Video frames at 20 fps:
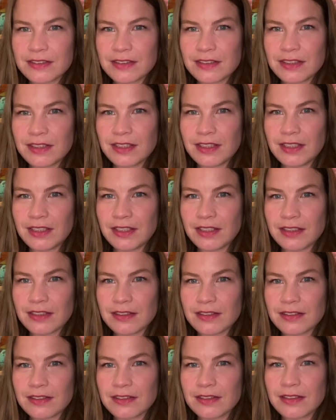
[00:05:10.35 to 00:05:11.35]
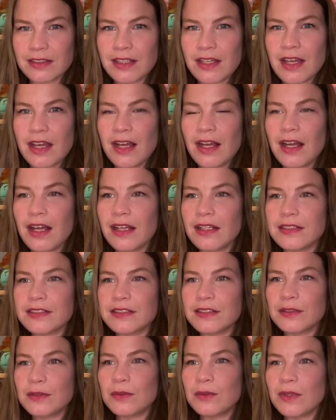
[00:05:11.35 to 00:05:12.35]
Yeah.
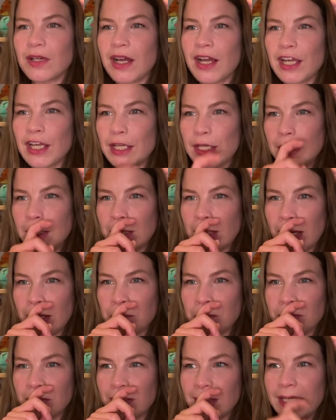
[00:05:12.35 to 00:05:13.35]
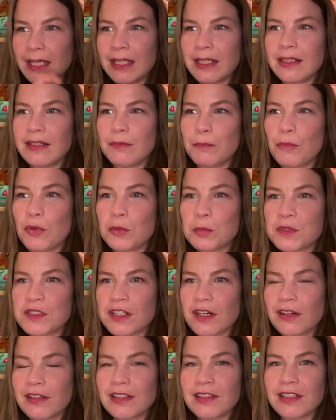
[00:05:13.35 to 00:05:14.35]
So I played Pokemon
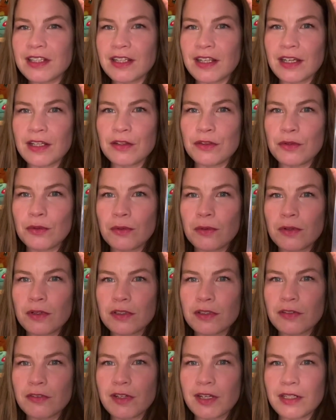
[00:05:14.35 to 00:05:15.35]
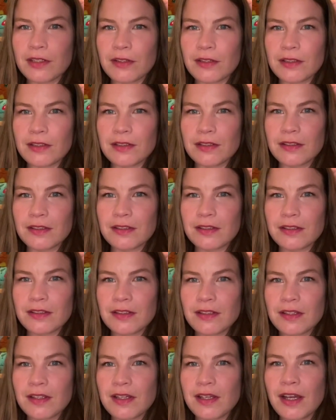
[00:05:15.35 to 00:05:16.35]
Scarlet and I adore Koraidon.
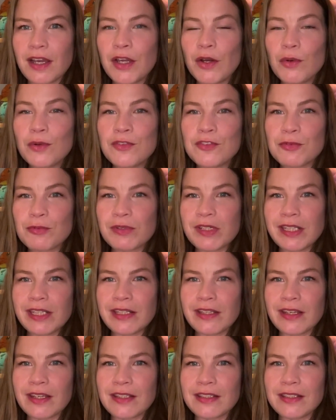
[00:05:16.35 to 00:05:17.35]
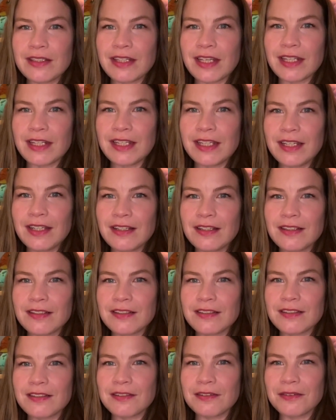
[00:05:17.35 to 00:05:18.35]
I also really liked Ideni,
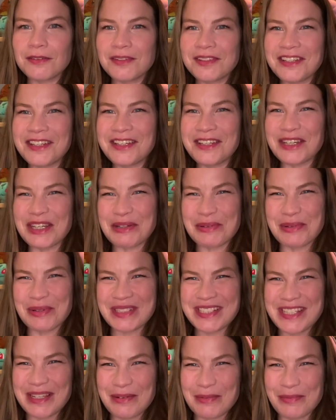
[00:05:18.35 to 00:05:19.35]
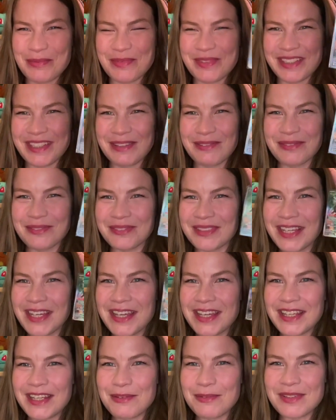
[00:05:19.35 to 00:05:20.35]
so it was
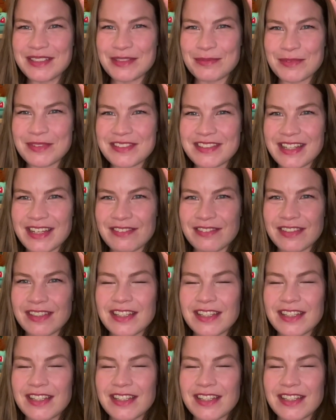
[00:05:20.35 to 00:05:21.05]
a must-have.